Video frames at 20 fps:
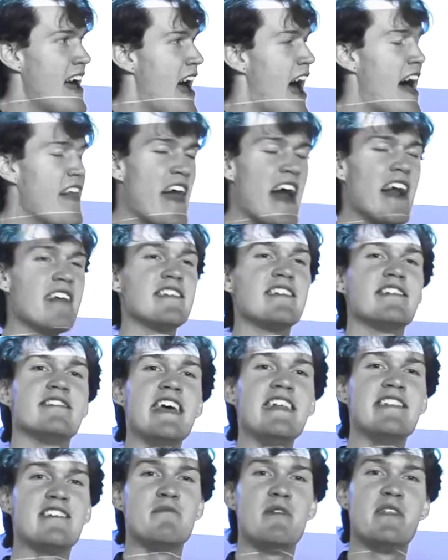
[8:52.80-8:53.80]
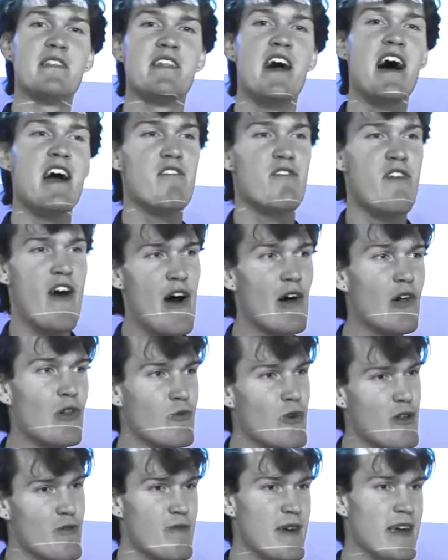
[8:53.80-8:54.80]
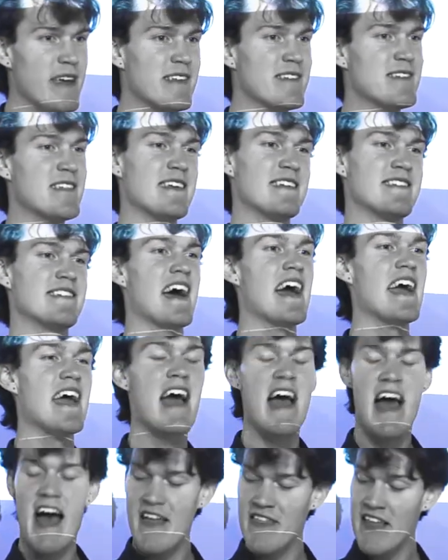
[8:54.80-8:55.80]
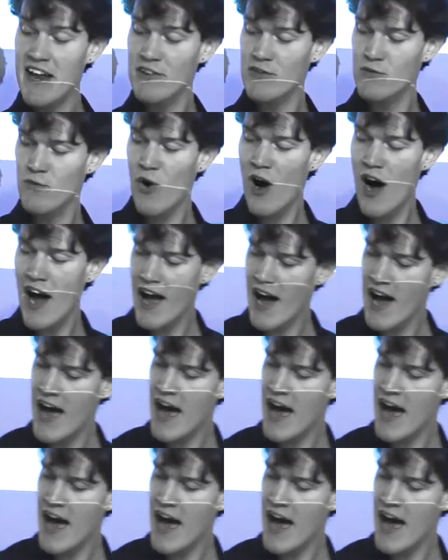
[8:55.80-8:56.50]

And that is a sentiment that I have held with me to this day. And that is why I